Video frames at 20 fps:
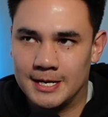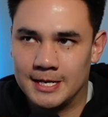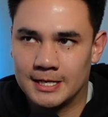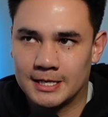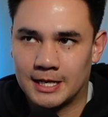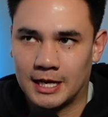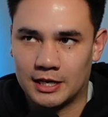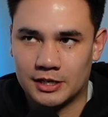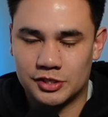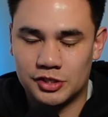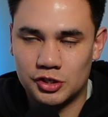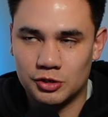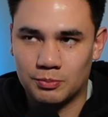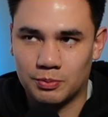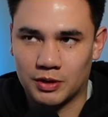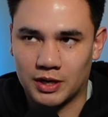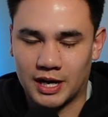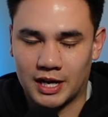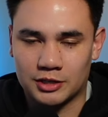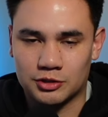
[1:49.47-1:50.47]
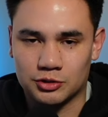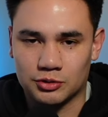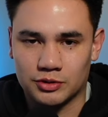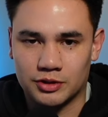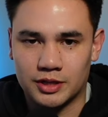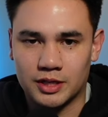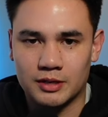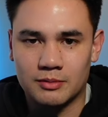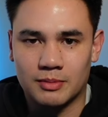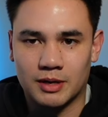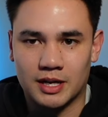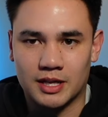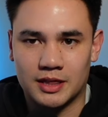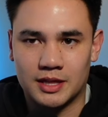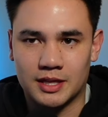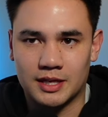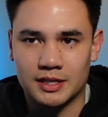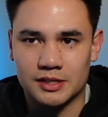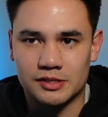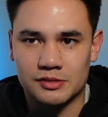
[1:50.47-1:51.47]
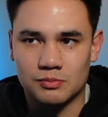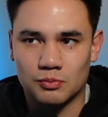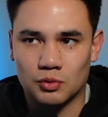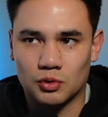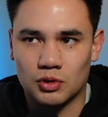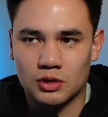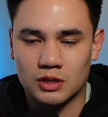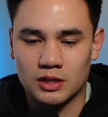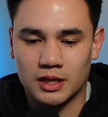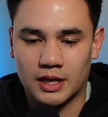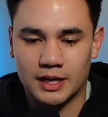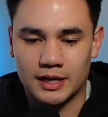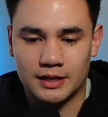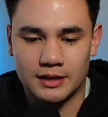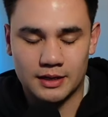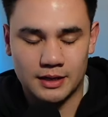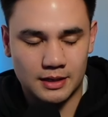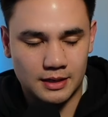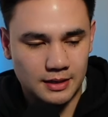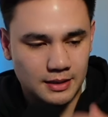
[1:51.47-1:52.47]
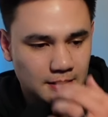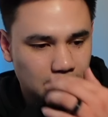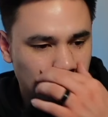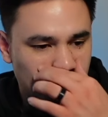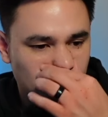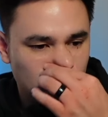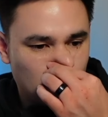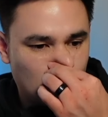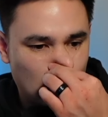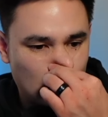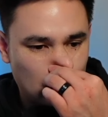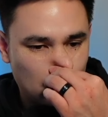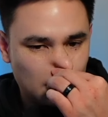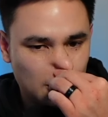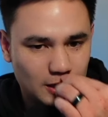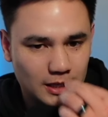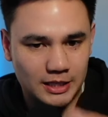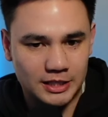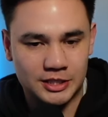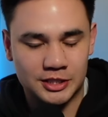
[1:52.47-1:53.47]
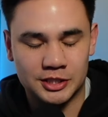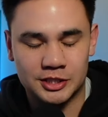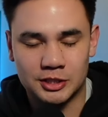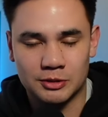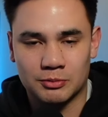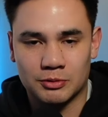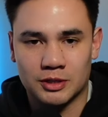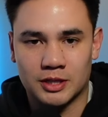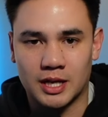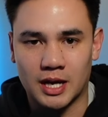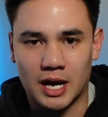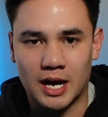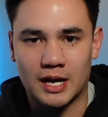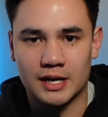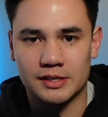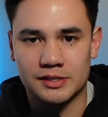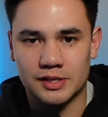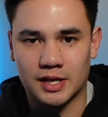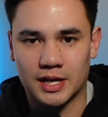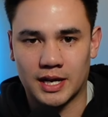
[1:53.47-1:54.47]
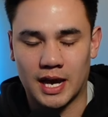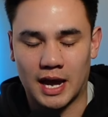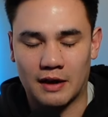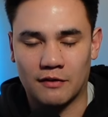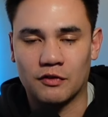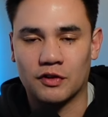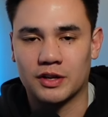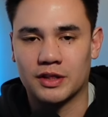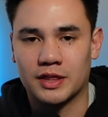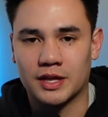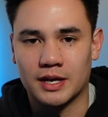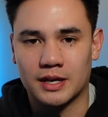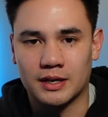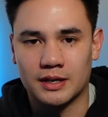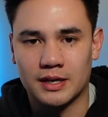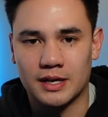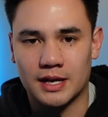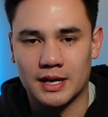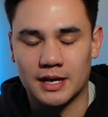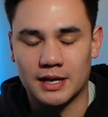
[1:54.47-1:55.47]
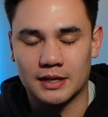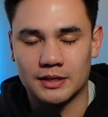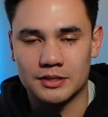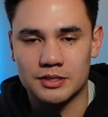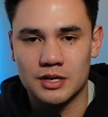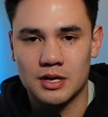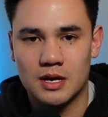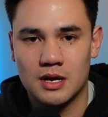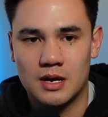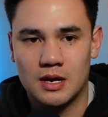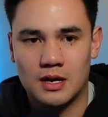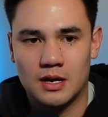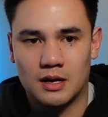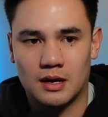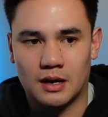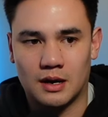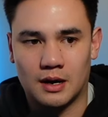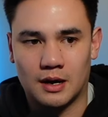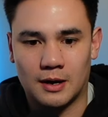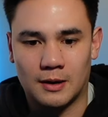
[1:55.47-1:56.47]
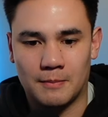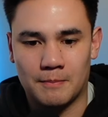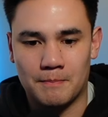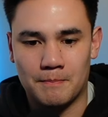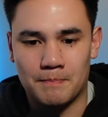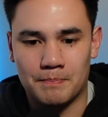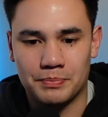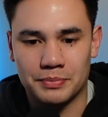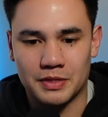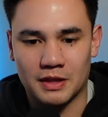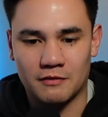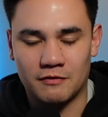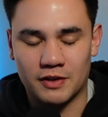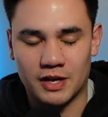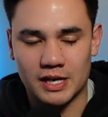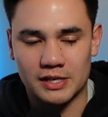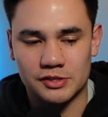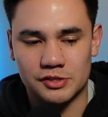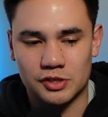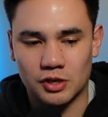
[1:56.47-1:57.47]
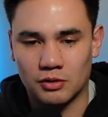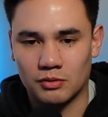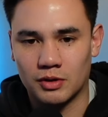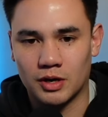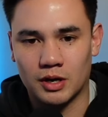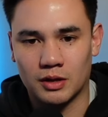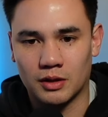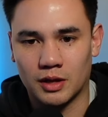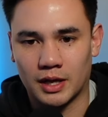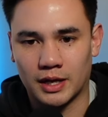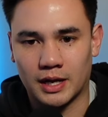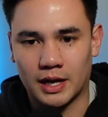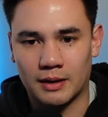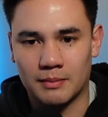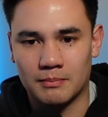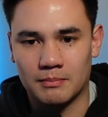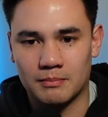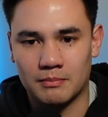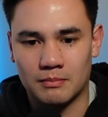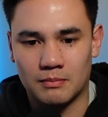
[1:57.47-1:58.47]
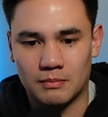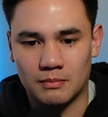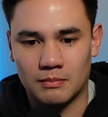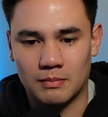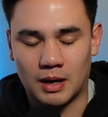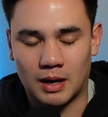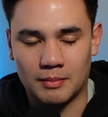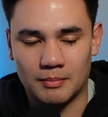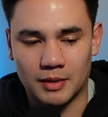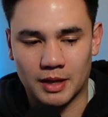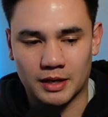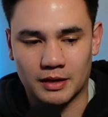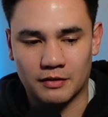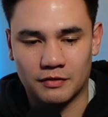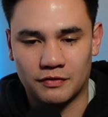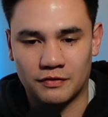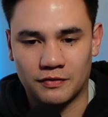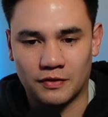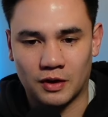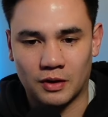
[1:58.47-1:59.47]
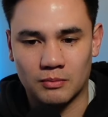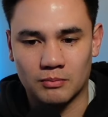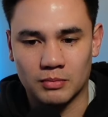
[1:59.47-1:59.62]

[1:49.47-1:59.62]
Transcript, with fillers: kind of supernatural thing, but I think it's more like my relationship with God is like everything. And um, if you guys don't know, like I, I'm like a firm